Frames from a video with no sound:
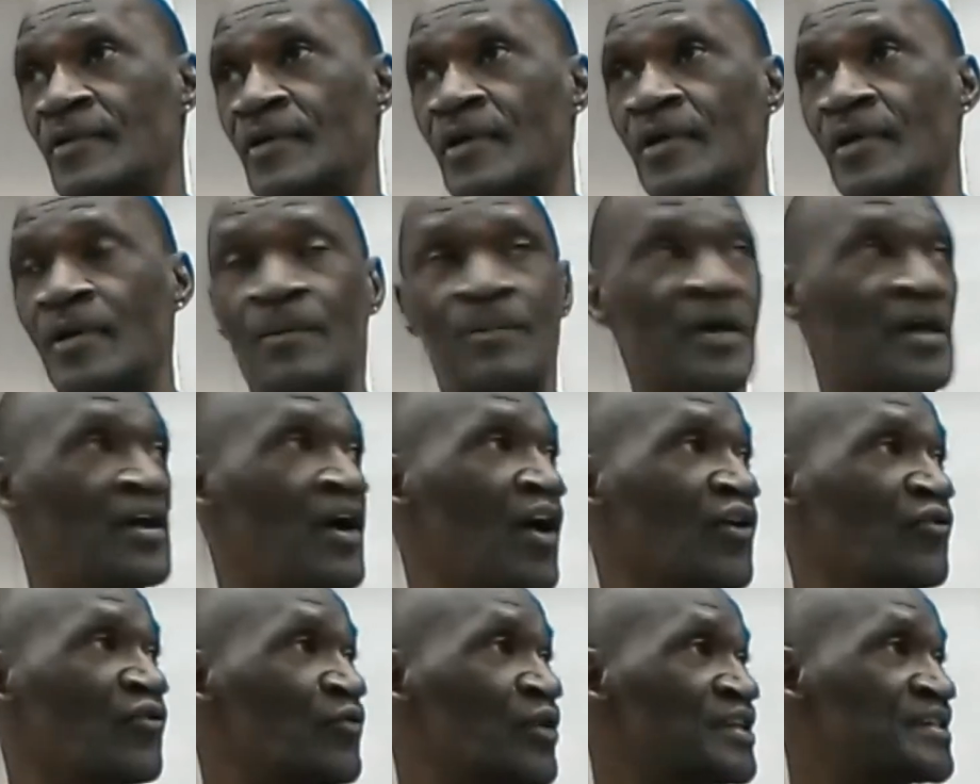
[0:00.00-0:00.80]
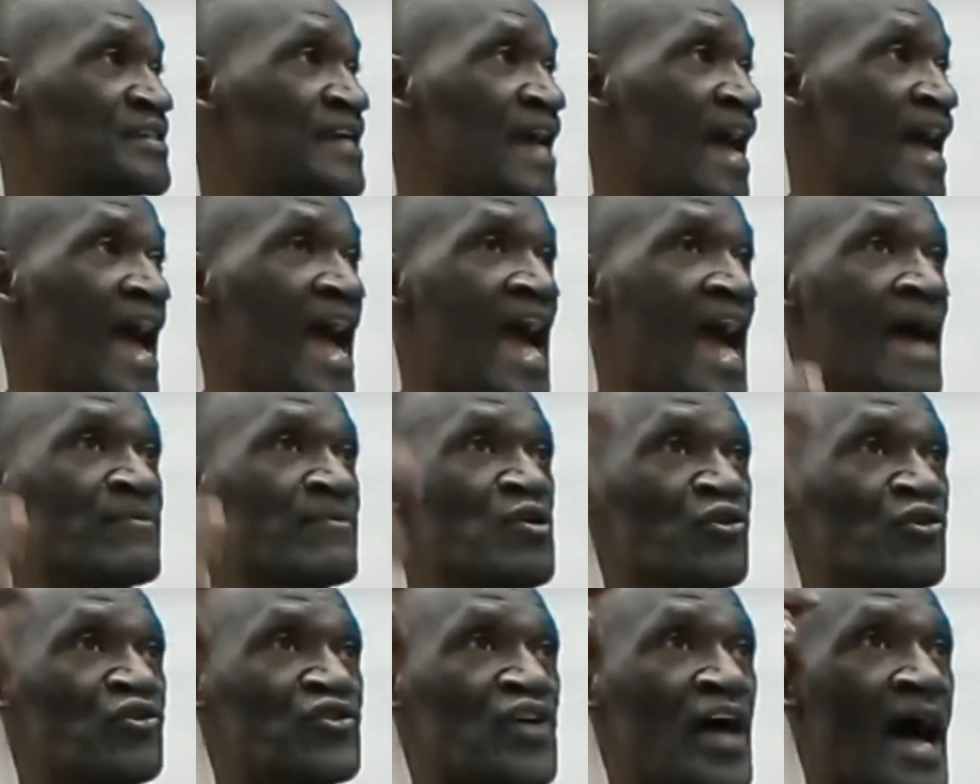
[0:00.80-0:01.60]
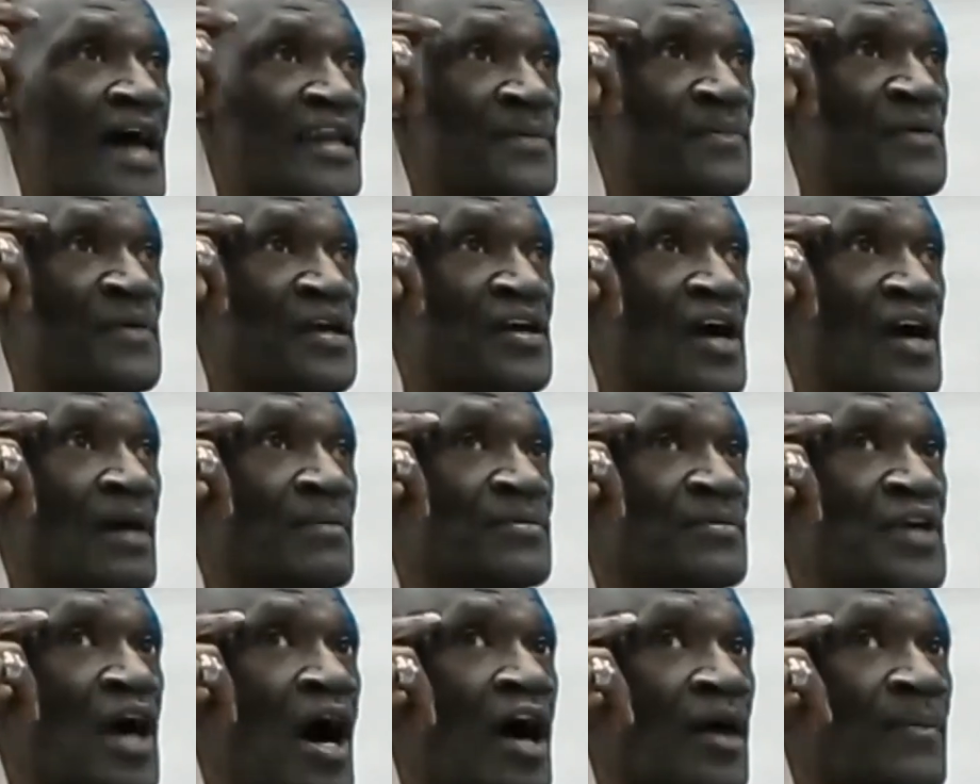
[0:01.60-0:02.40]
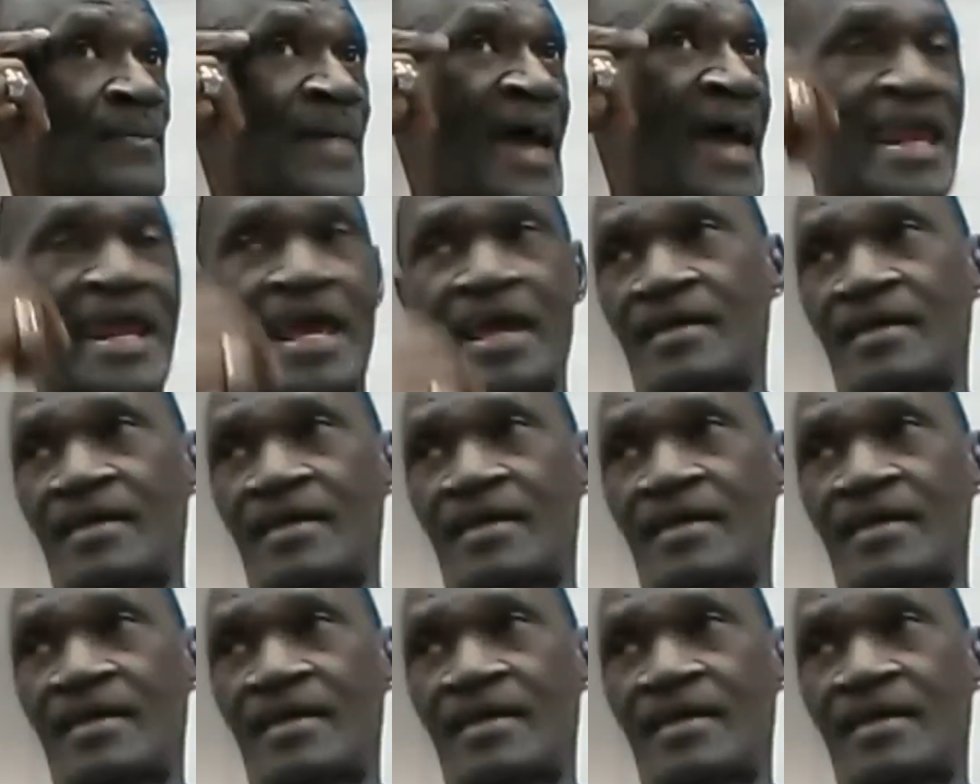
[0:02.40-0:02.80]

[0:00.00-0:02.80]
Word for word: Because with time, you start to become dogmatic.